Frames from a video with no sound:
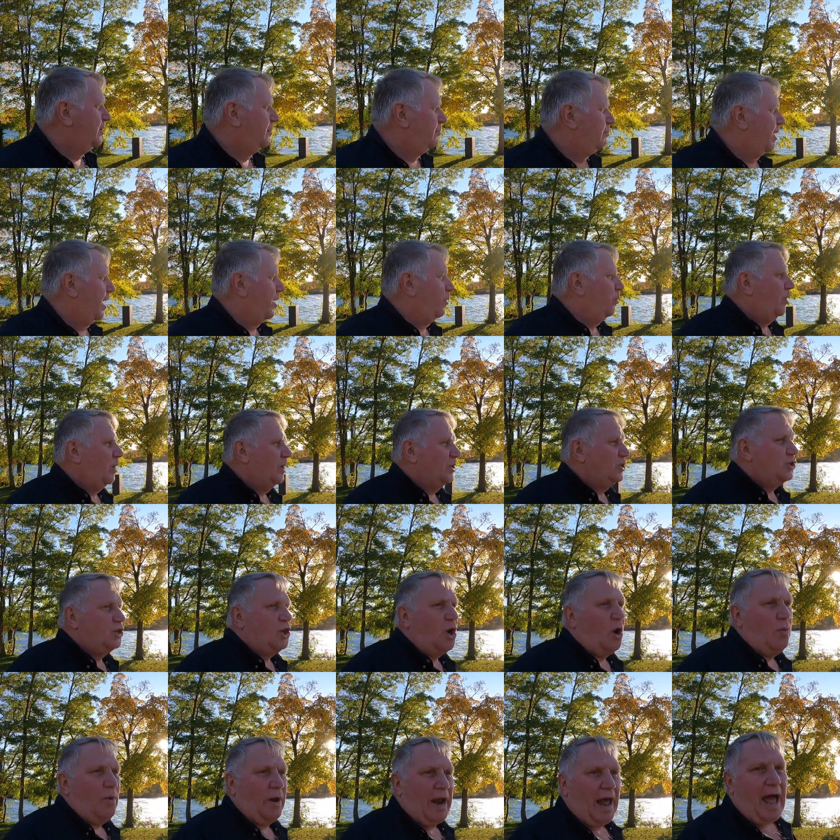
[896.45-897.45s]
But I want to
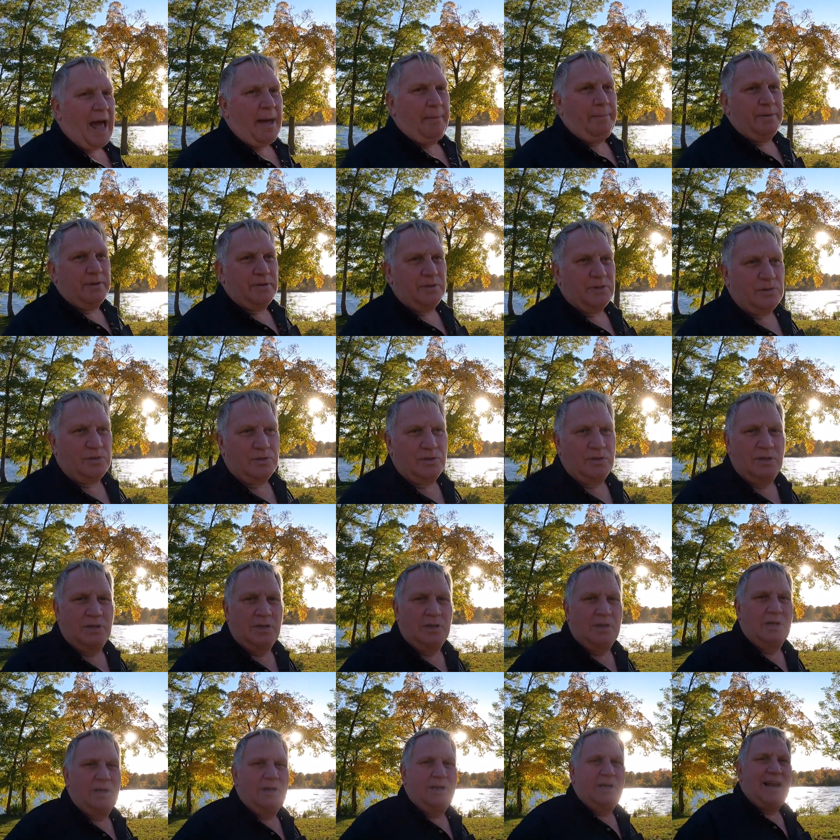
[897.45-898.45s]
show what happens
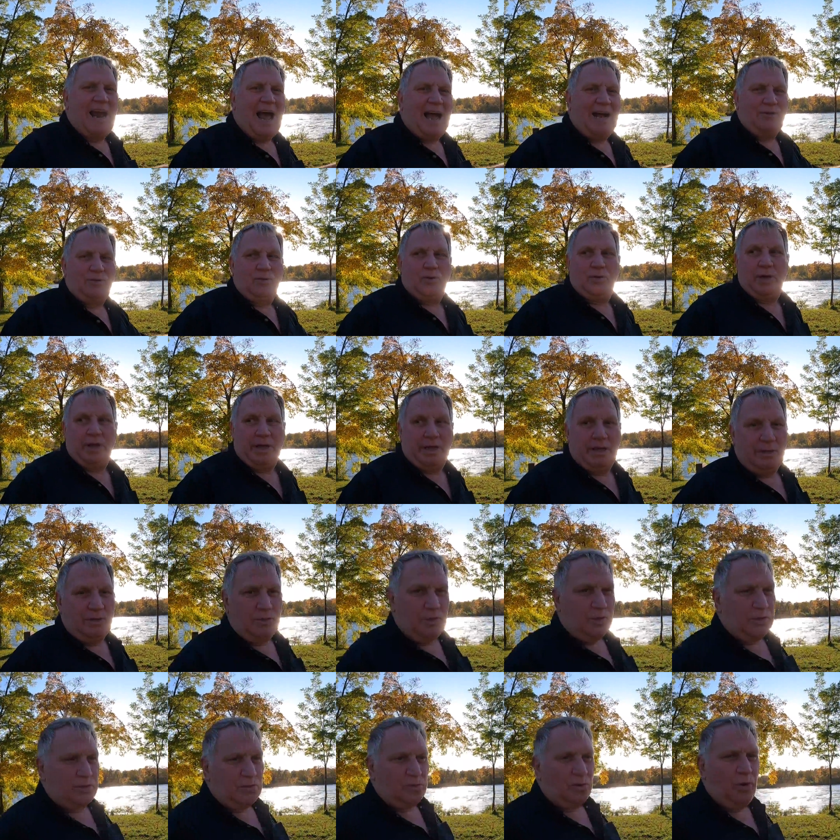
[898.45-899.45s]
naturally,
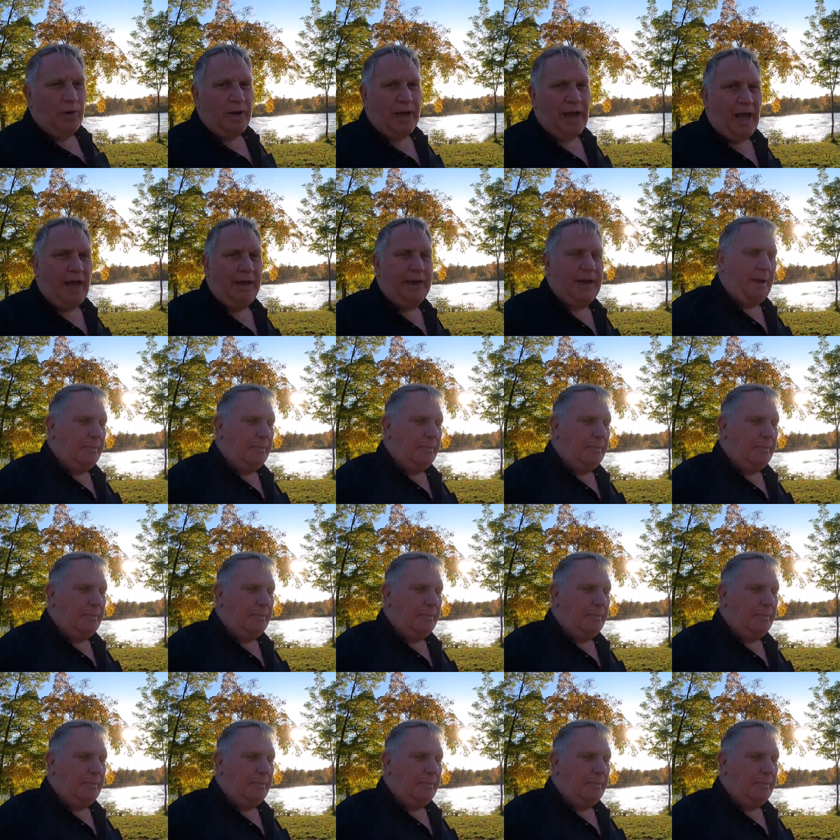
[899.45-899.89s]
just going out.